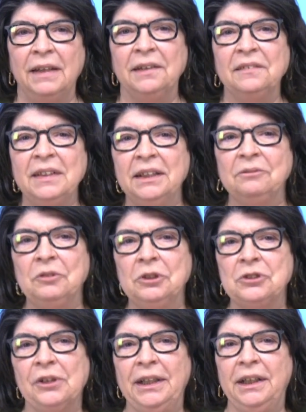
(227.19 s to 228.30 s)
Thanks again for
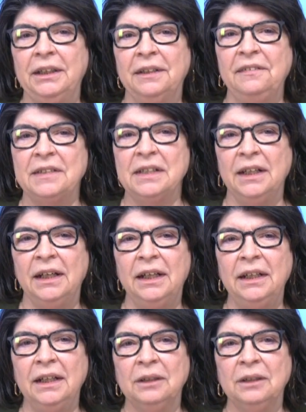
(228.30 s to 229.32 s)
joining us today,